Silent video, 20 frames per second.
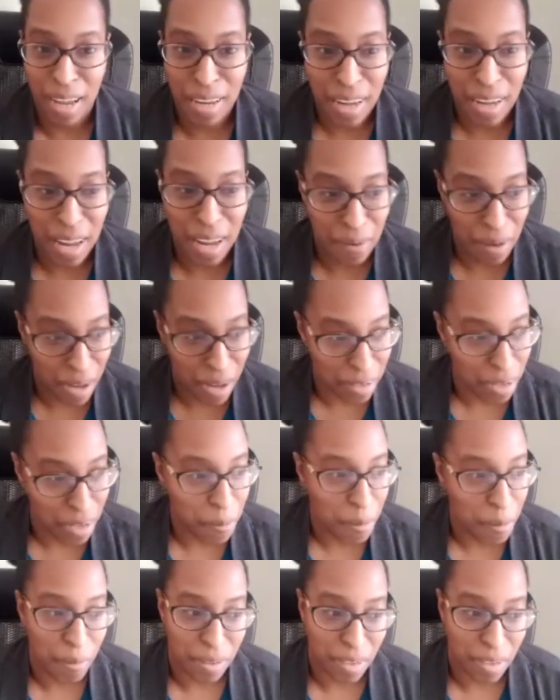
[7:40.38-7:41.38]
and I tell
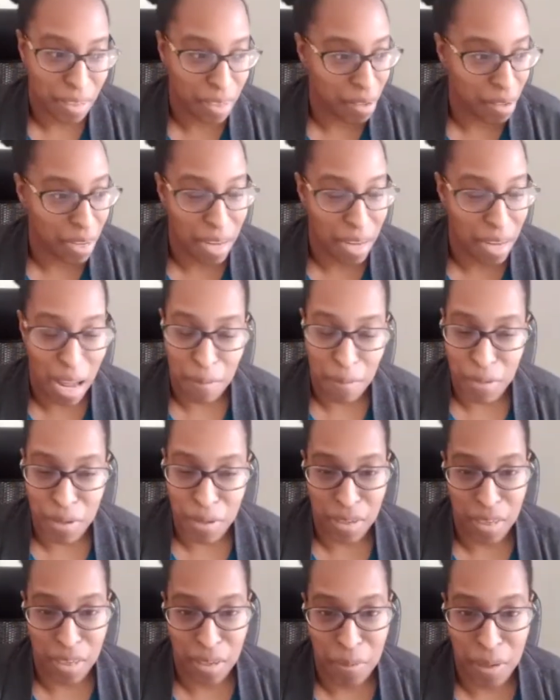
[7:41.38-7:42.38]
people, allow
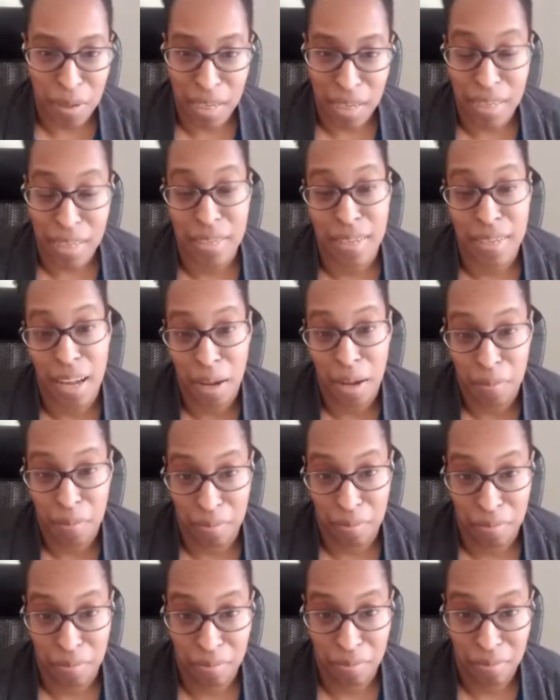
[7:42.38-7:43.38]
music to be the escape.
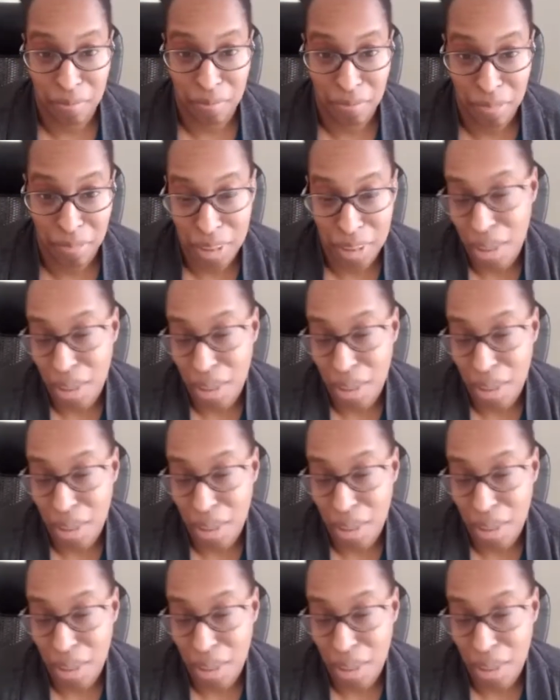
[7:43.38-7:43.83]
So